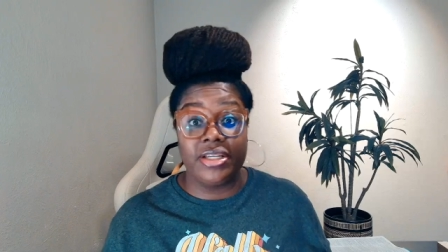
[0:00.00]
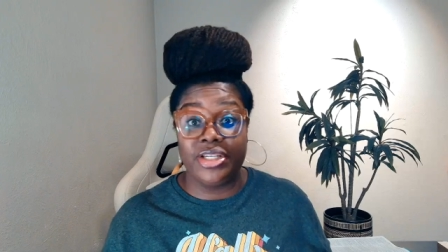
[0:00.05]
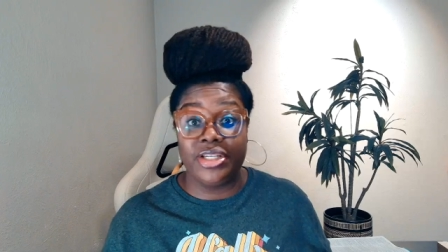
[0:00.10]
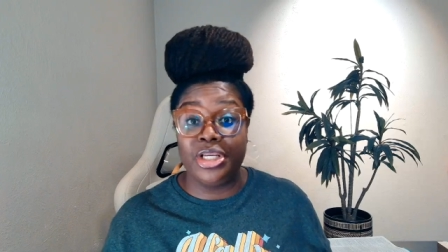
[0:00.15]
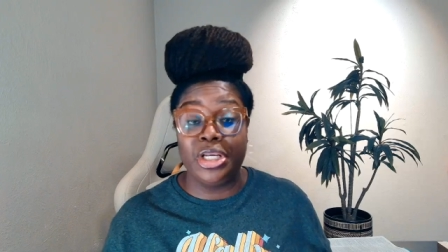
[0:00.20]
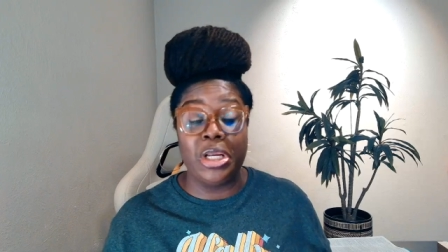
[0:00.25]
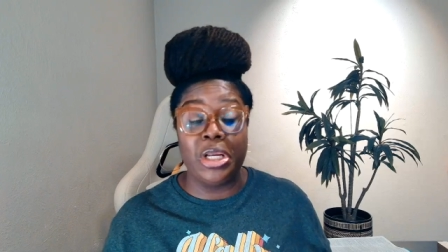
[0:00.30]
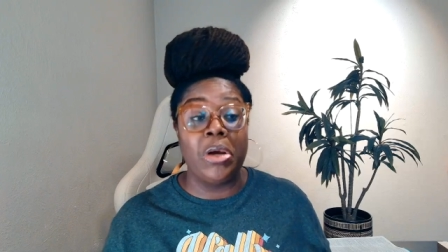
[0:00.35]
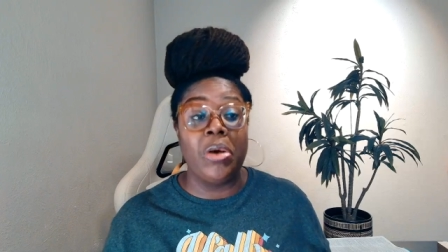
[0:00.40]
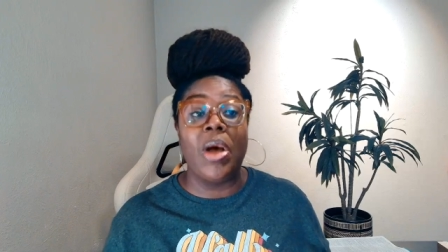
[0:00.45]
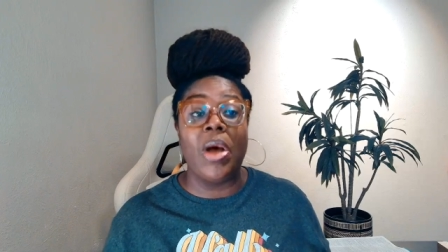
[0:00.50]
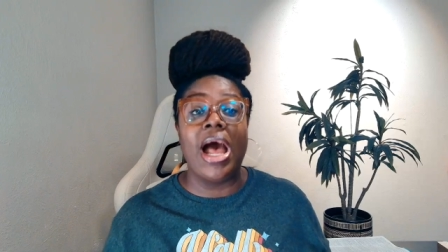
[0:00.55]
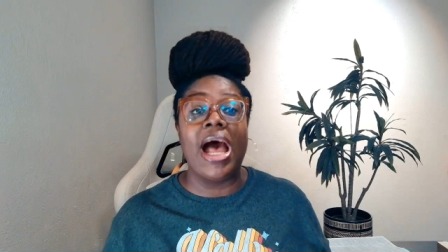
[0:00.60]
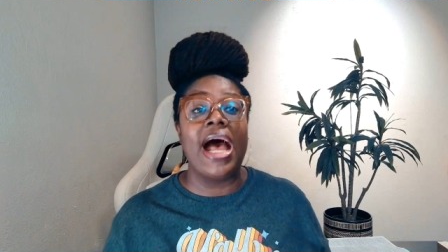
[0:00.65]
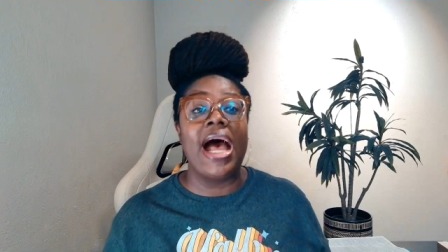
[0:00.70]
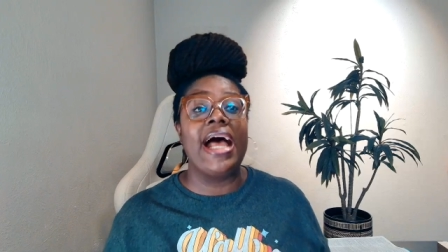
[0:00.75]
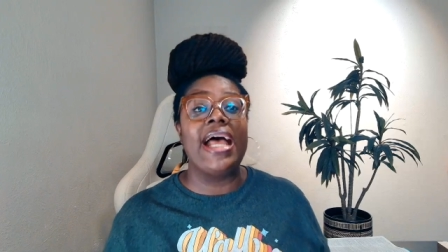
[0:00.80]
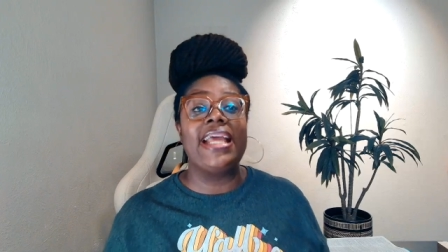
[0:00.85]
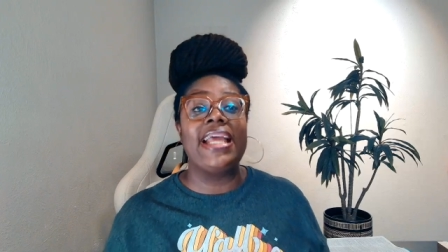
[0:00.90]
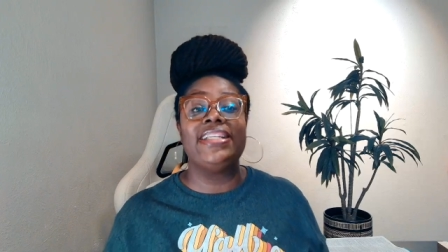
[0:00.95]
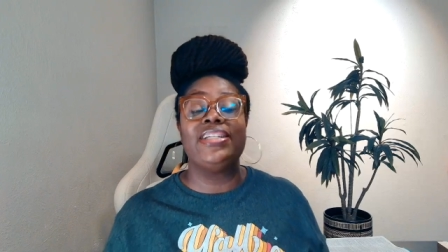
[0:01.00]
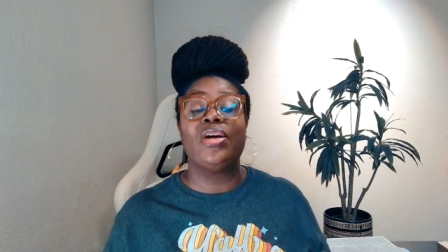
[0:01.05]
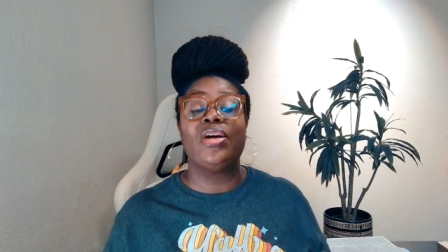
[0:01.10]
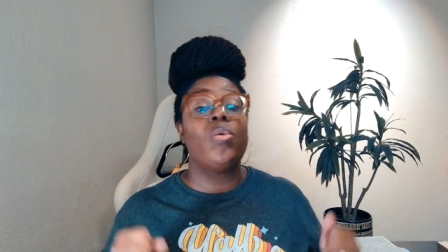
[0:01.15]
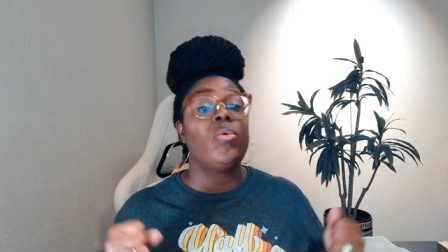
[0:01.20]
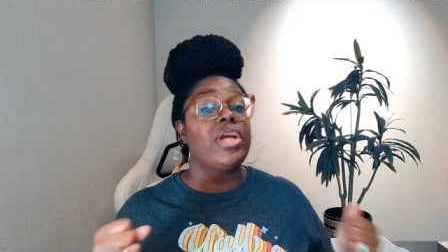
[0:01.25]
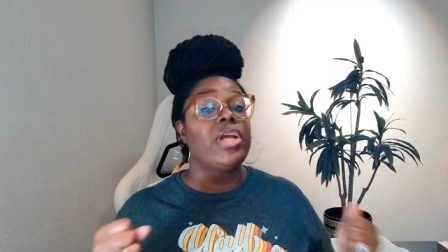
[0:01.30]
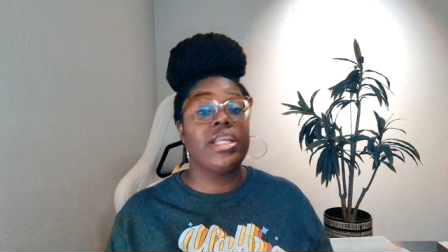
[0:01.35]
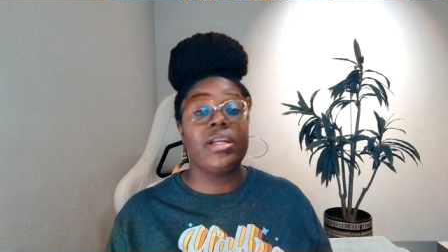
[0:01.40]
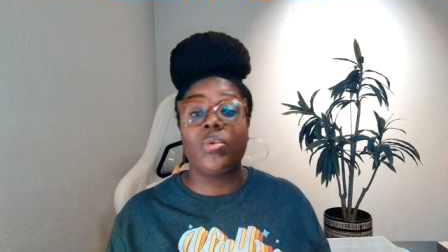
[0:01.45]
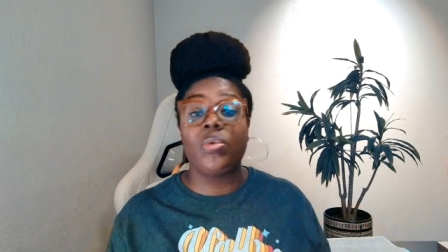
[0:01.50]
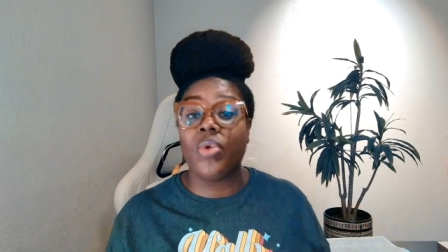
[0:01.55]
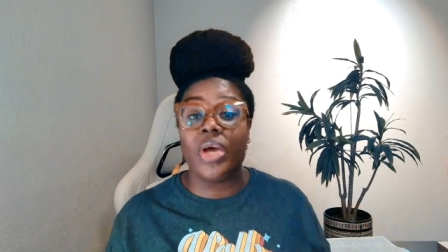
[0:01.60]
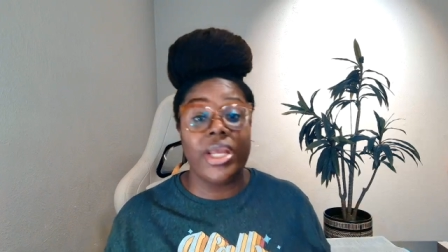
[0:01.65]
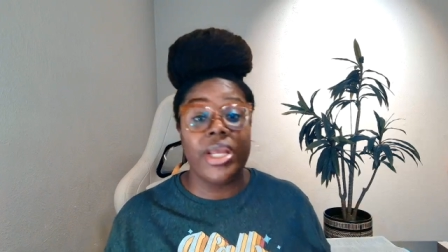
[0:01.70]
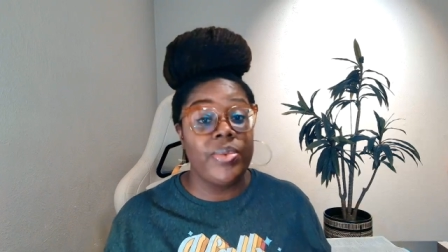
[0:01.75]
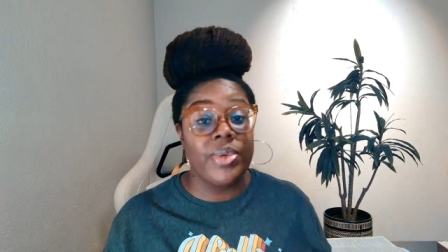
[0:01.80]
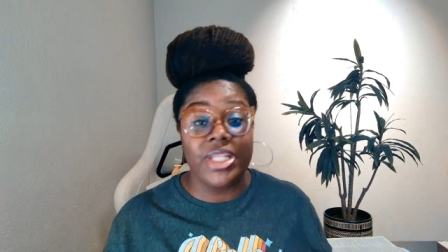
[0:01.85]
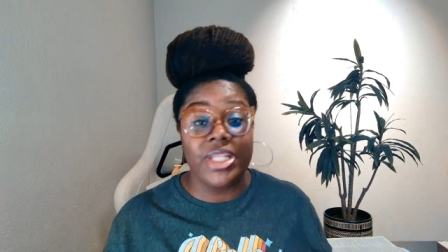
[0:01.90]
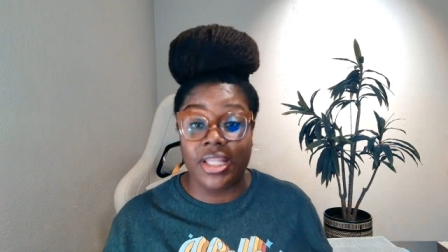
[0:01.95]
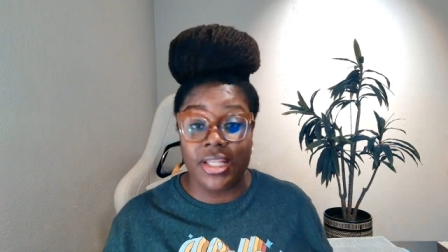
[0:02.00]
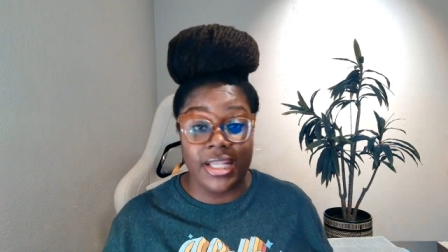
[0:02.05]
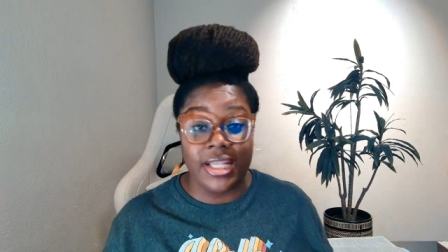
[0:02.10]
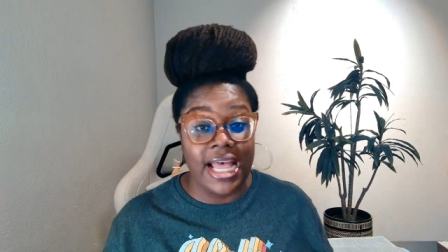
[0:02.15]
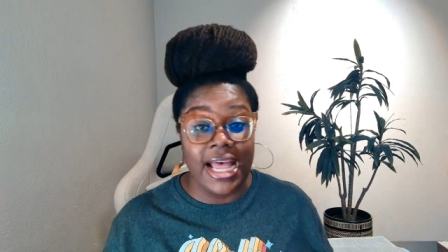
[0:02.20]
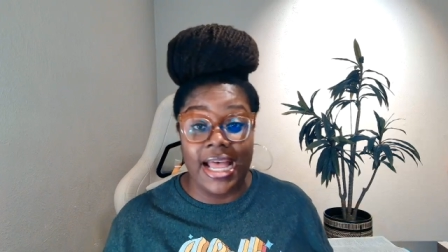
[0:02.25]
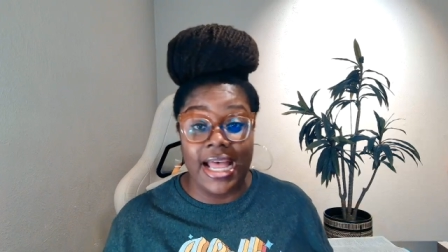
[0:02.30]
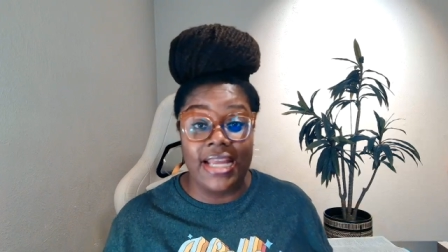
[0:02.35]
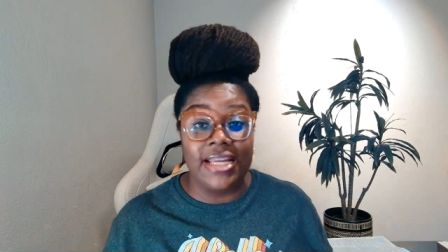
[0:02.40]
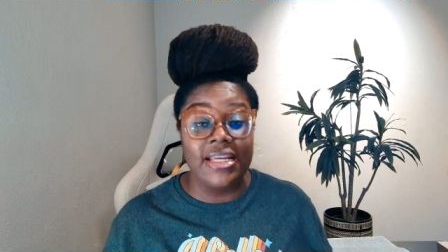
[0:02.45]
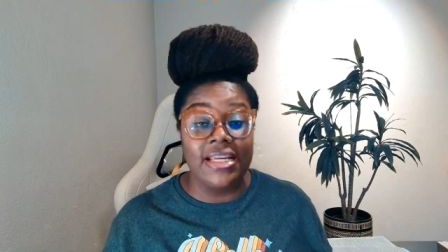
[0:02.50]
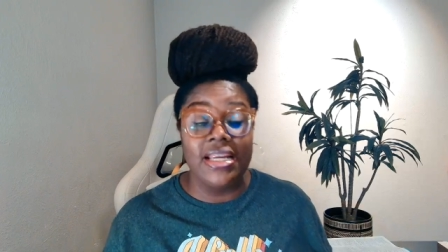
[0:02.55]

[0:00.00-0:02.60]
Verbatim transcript: You know, I don't get away with a lot.